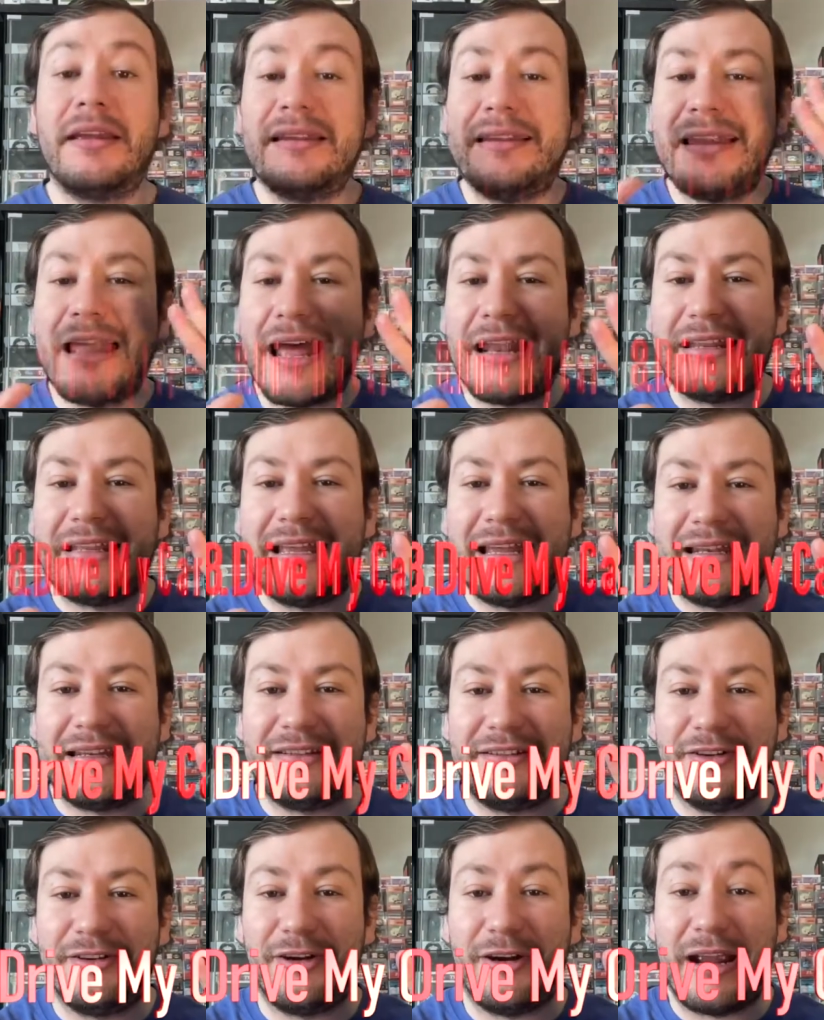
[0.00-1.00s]
Now to get
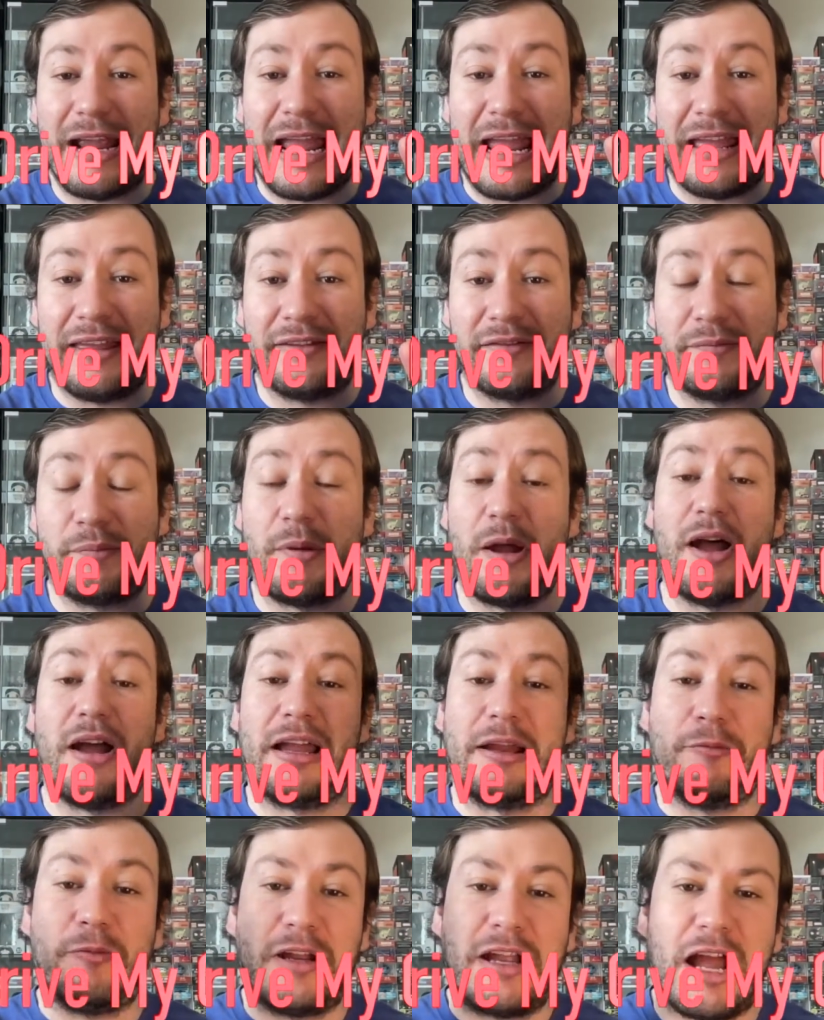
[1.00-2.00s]
into our eighth spot,
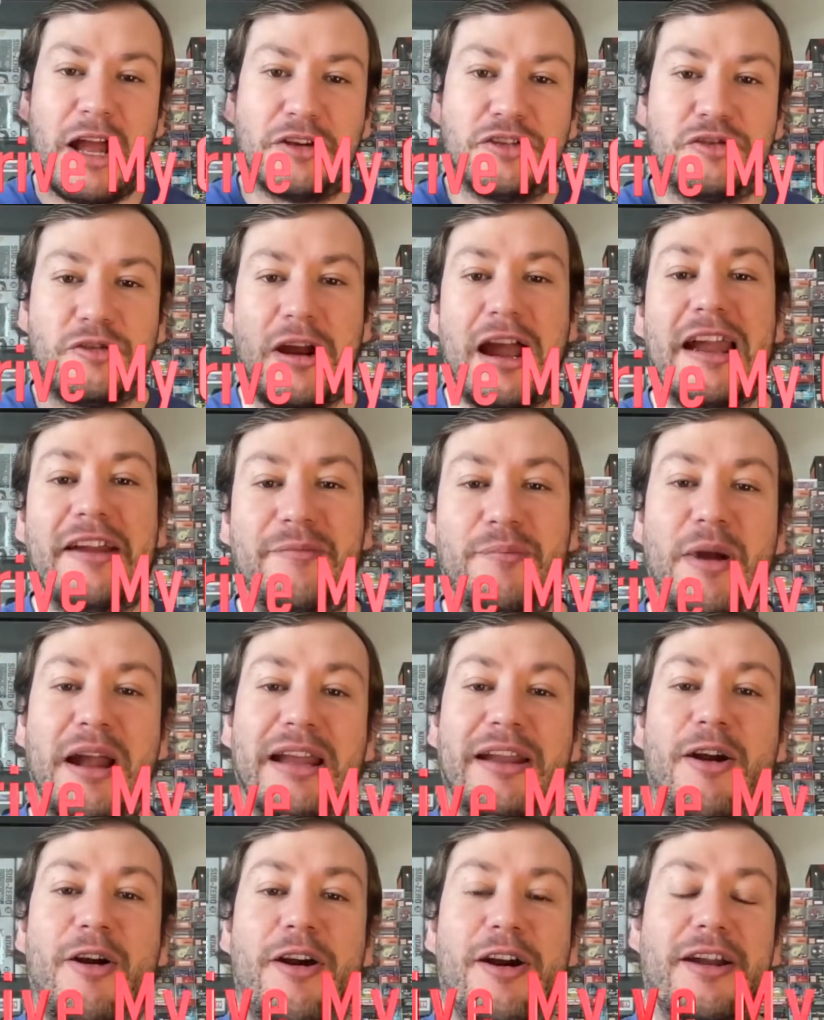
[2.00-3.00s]
and we got Drive My
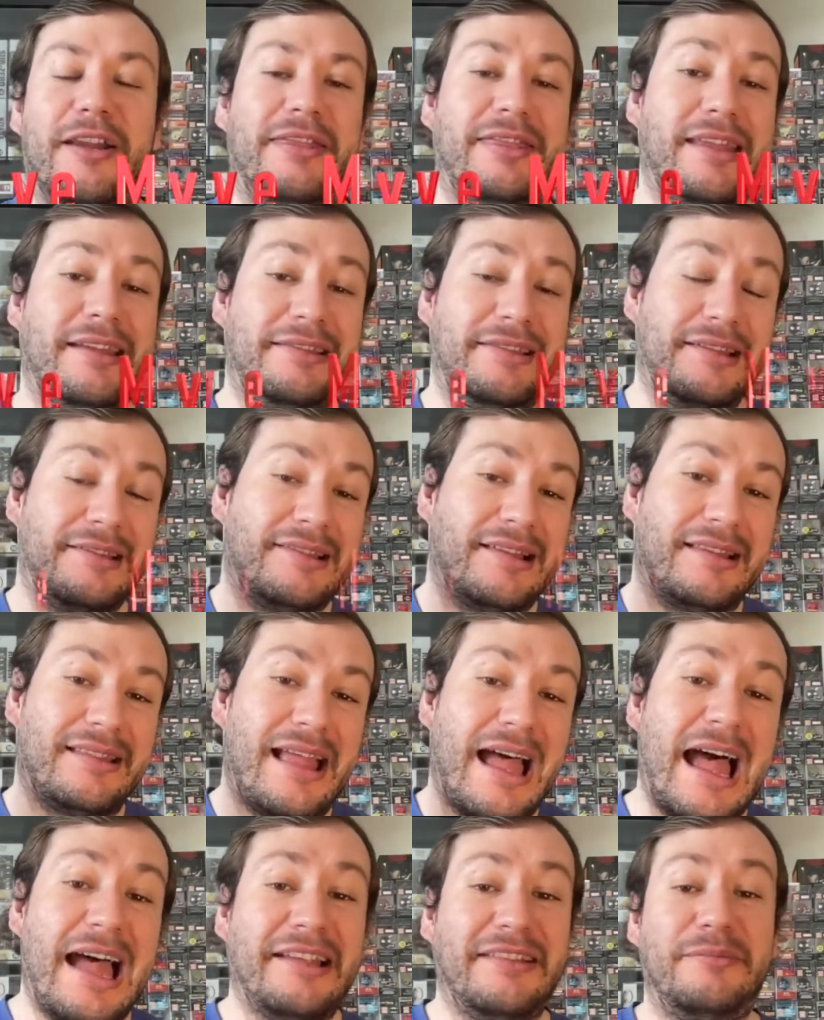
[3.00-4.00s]
Car. This is the
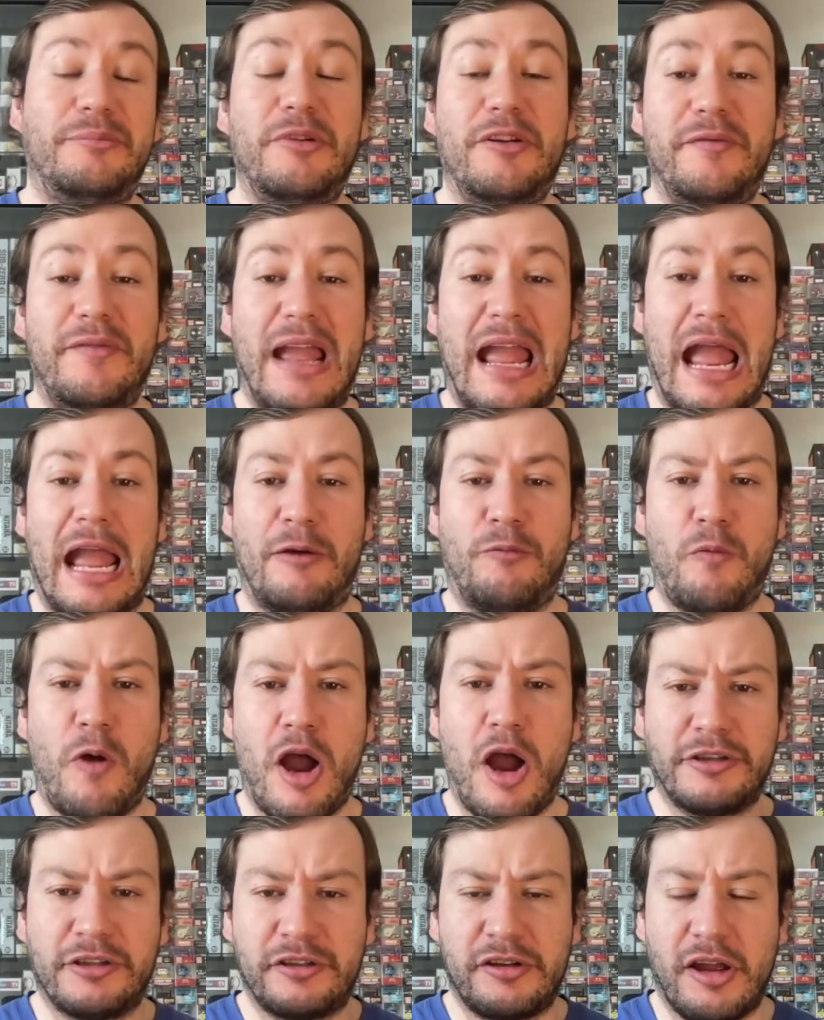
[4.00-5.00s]
last movie I
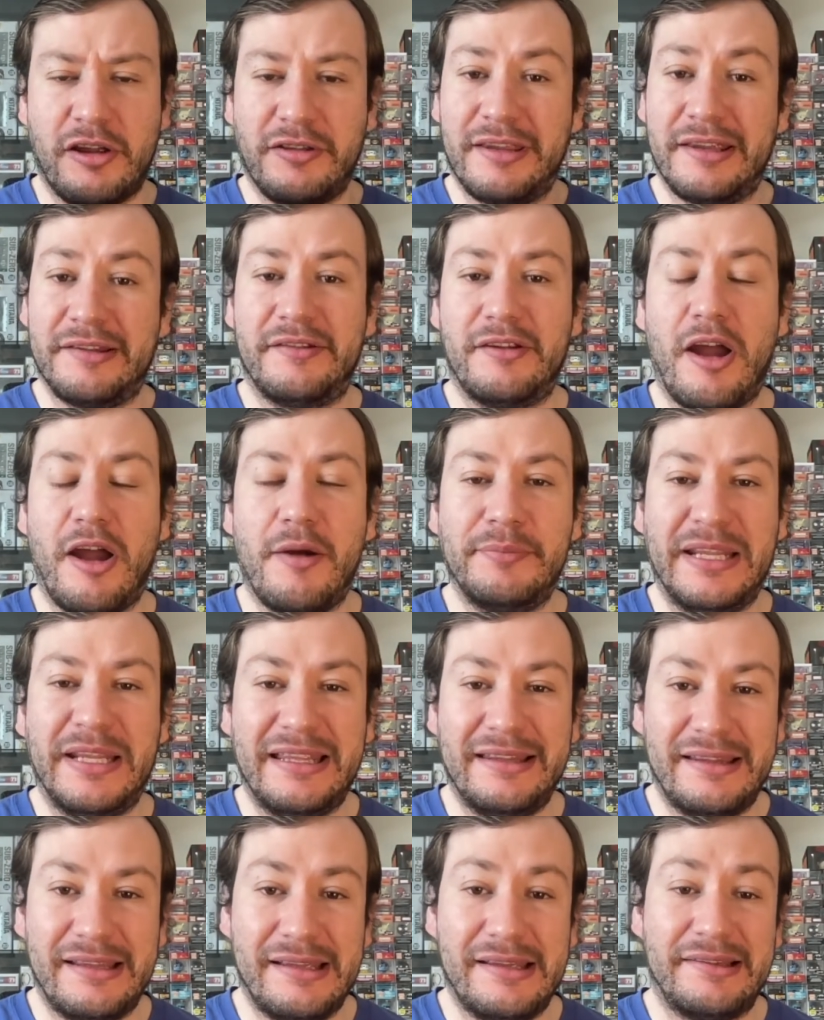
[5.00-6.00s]
watched on this nominee
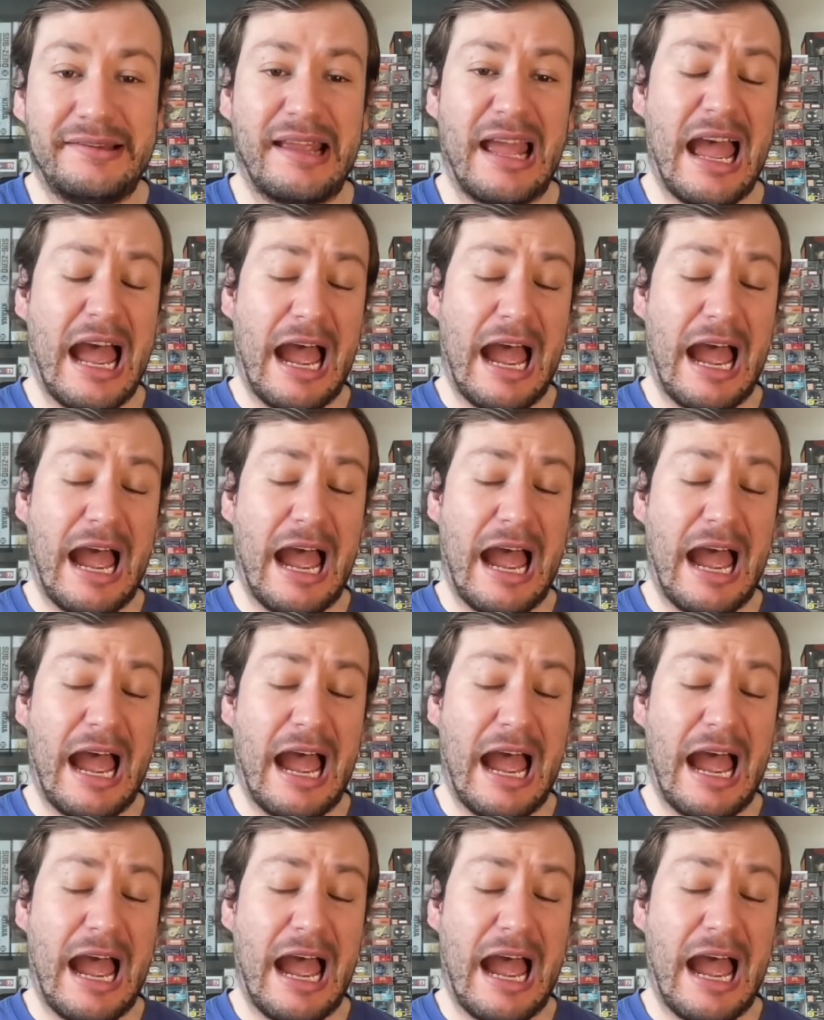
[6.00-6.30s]
list.